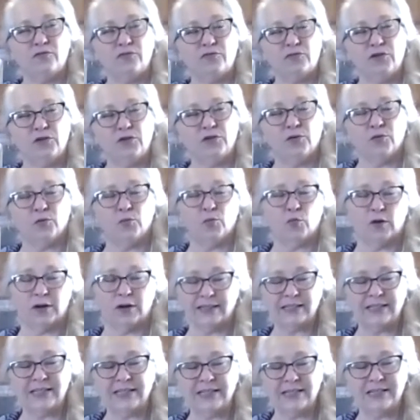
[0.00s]
you're
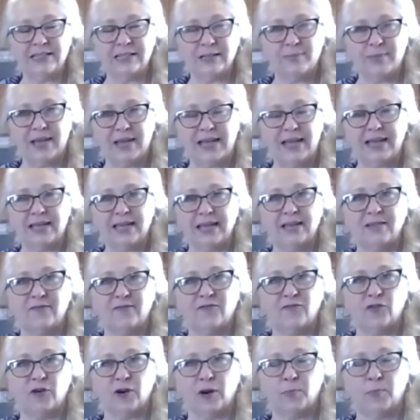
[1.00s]
wanting to make it
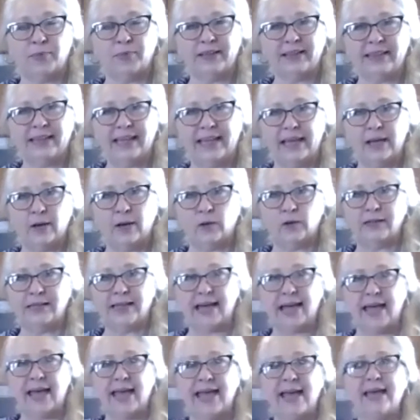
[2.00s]
for a paleo
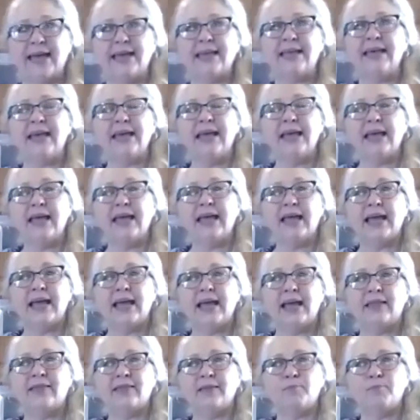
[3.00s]
diet, and